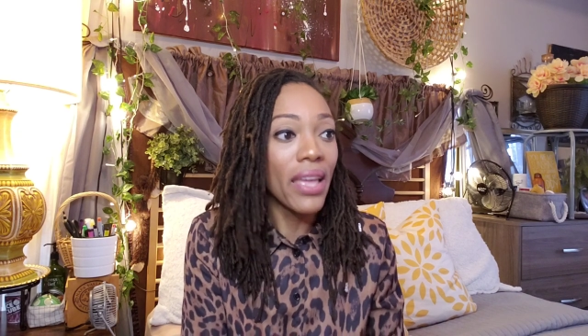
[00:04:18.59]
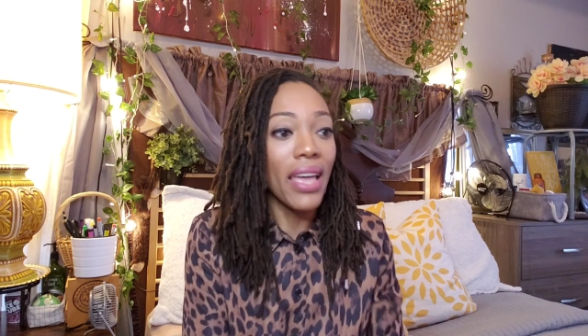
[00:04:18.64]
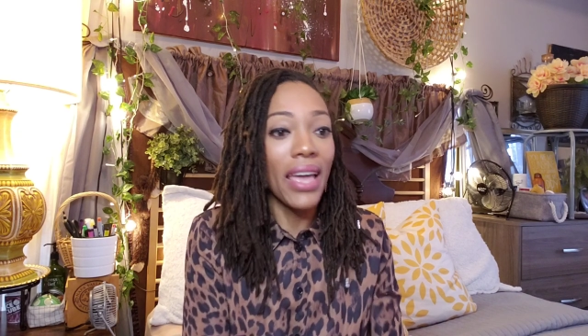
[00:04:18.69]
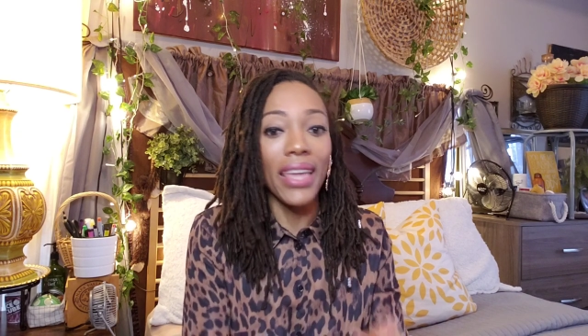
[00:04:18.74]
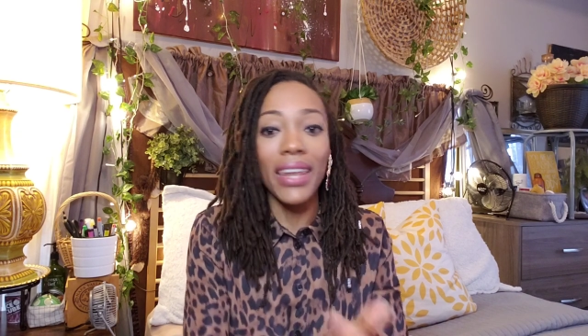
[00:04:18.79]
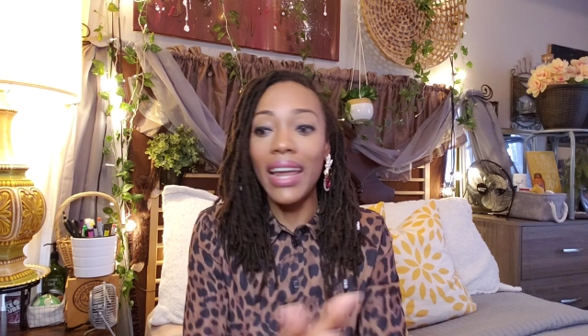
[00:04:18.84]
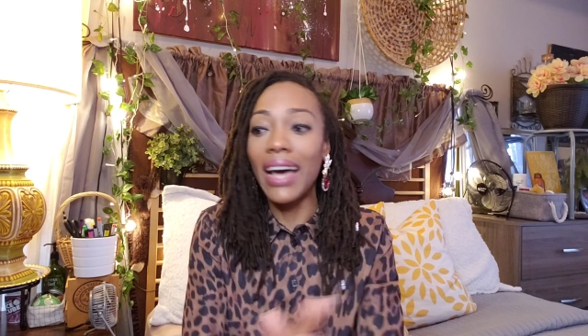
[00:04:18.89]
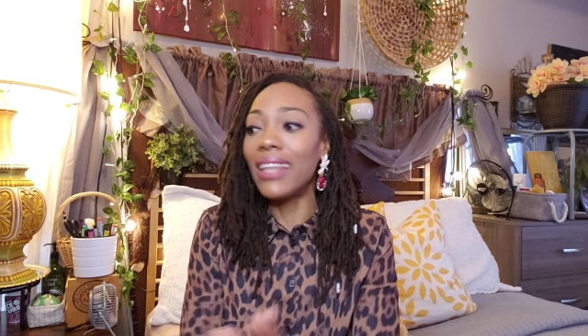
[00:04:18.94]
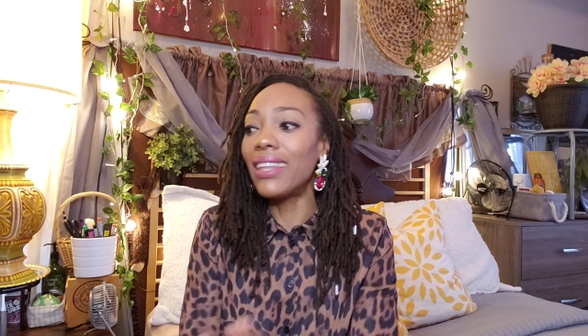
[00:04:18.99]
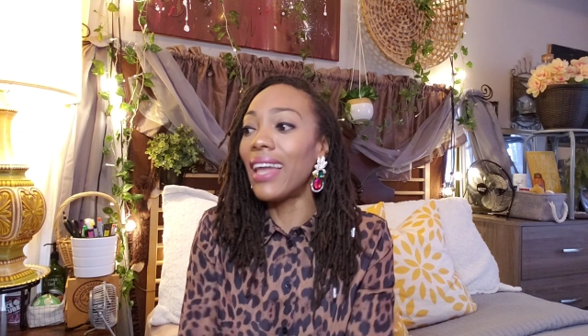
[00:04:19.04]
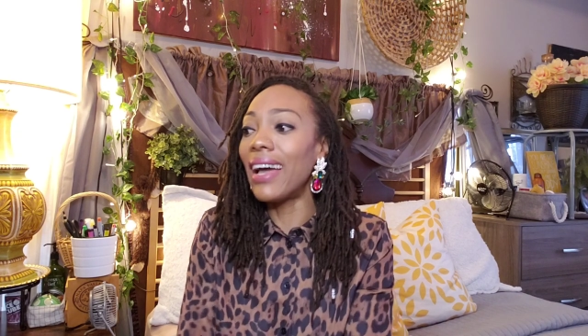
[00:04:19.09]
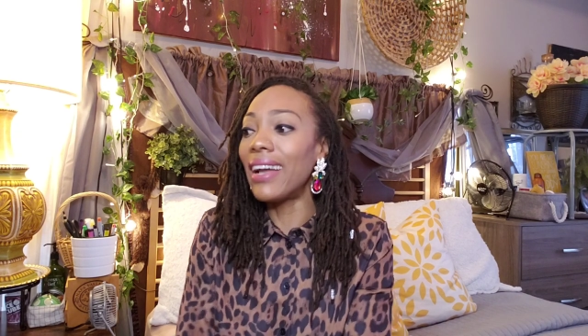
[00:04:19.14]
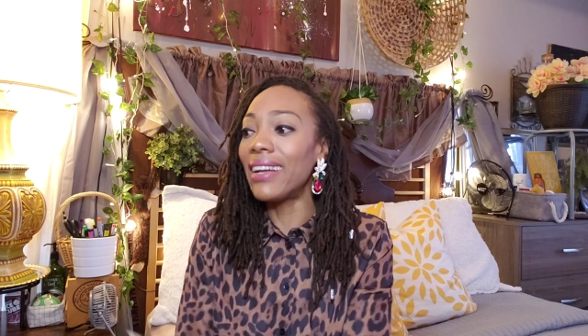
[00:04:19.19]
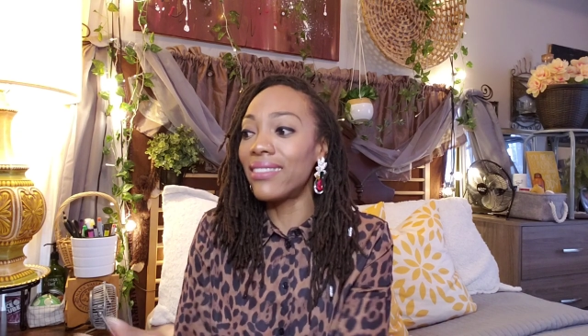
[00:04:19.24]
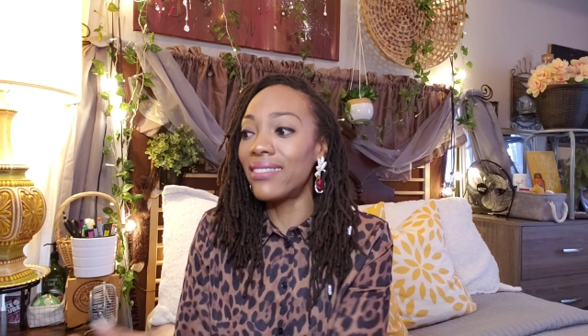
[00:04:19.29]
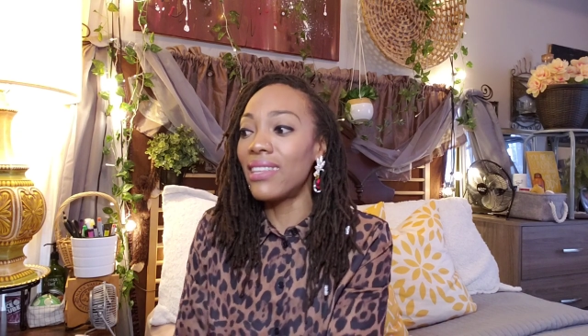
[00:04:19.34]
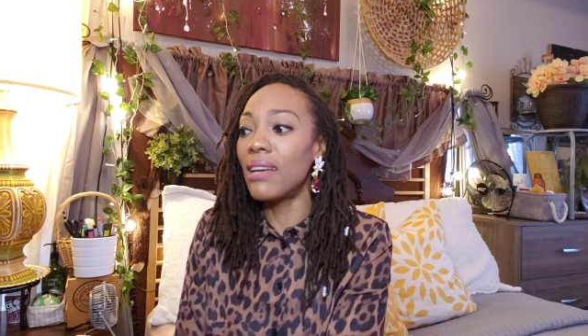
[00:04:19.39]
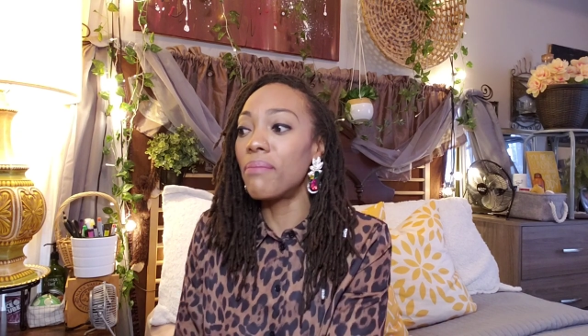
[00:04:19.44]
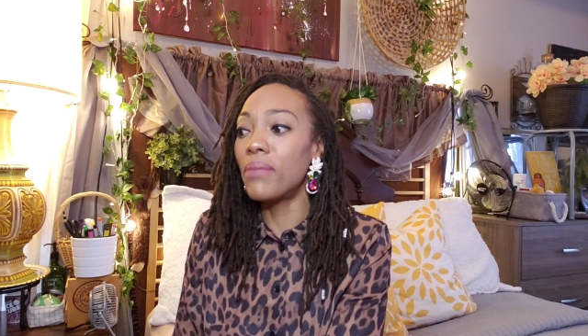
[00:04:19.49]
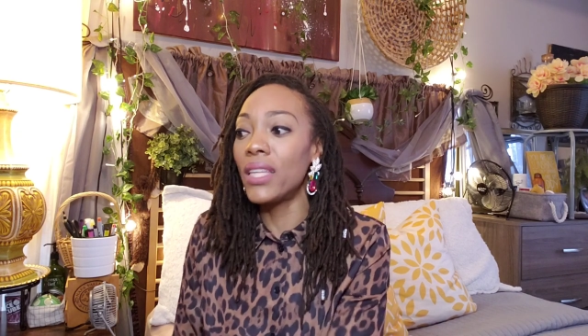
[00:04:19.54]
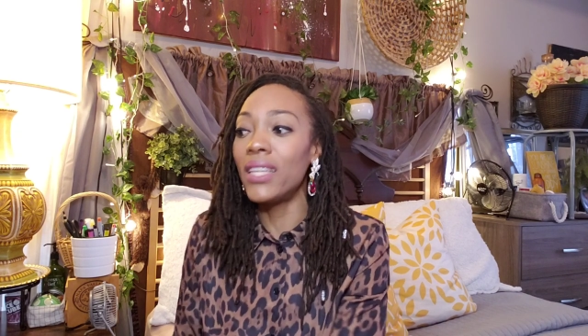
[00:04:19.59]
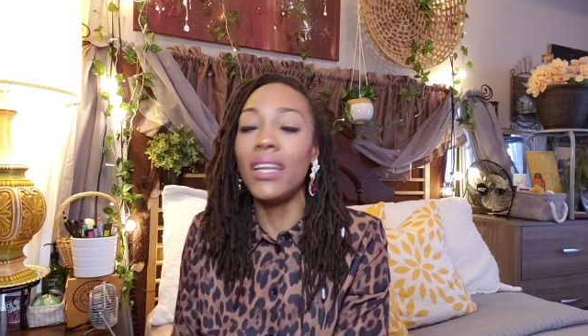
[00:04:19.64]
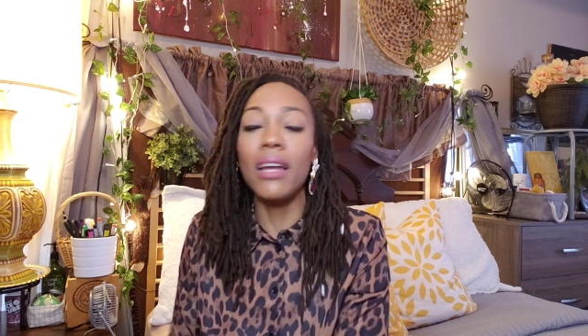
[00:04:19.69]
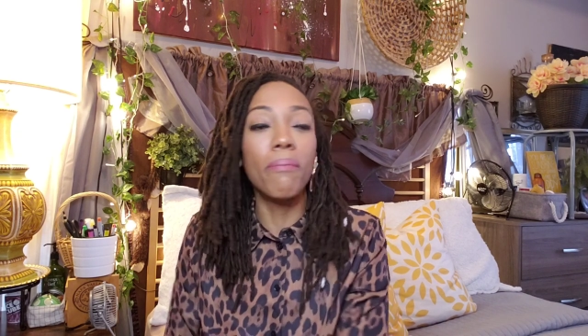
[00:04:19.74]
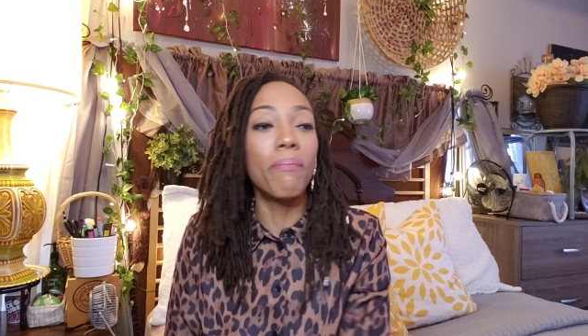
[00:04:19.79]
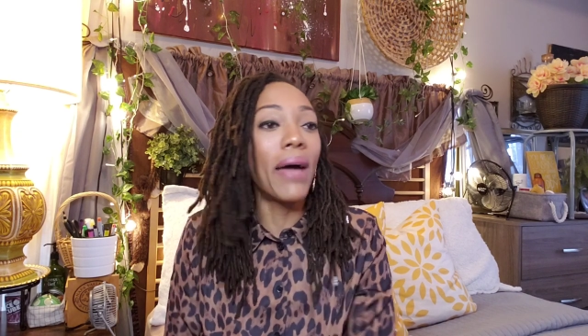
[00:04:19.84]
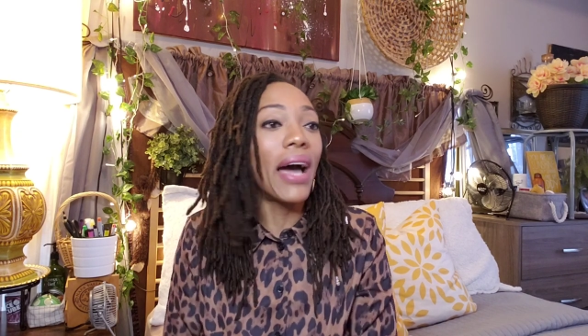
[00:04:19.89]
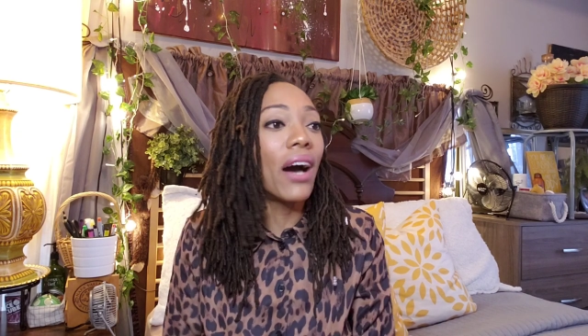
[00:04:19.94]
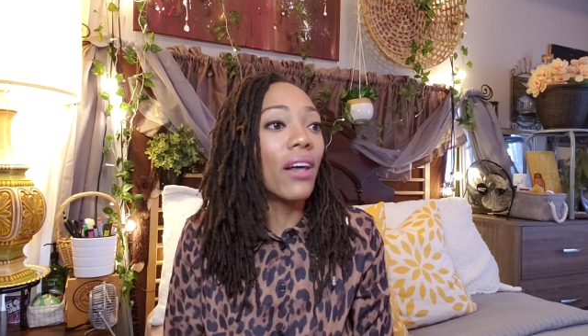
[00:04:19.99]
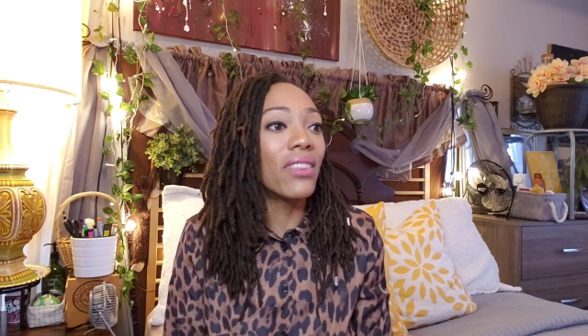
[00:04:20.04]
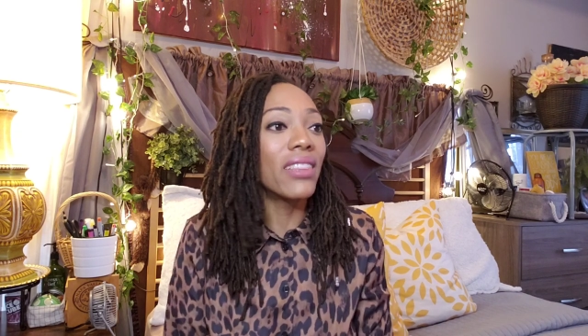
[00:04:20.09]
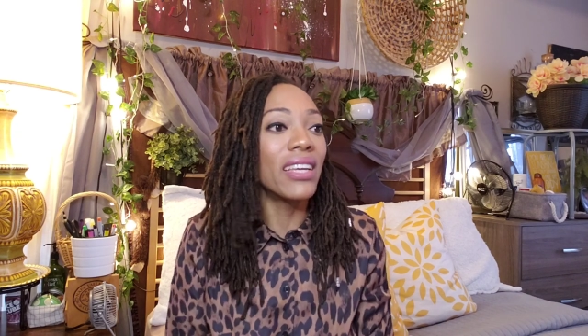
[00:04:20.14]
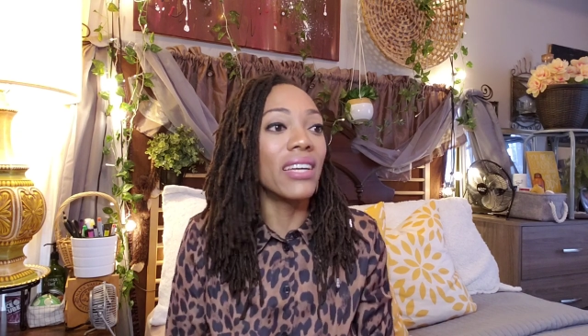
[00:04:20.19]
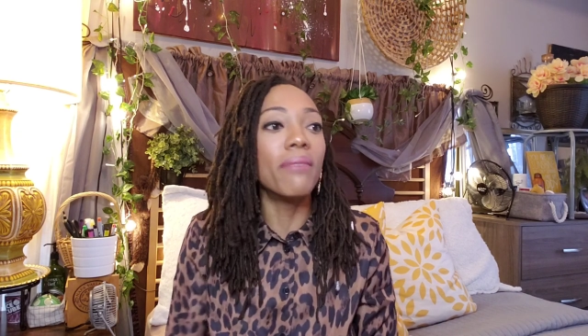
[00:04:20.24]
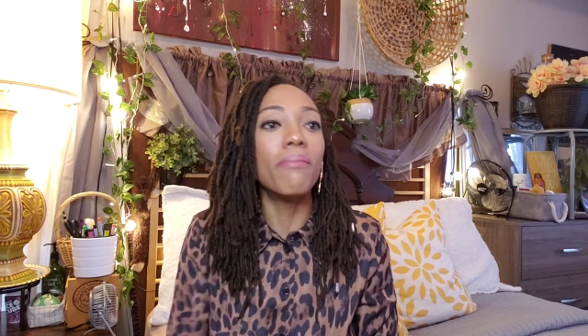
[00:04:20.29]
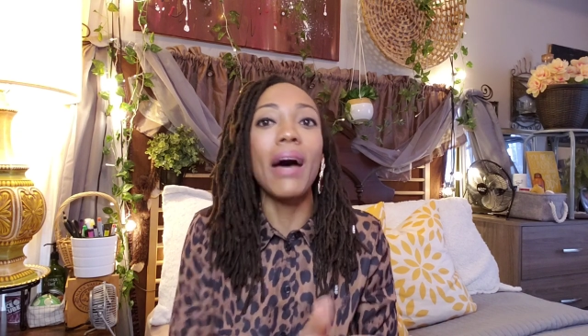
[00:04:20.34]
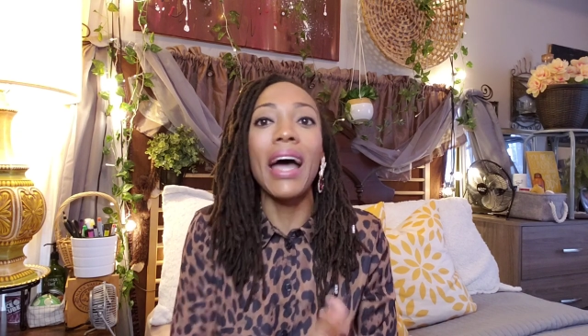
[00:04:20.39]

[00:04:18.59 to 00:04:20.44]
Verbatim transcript: and I like something about them,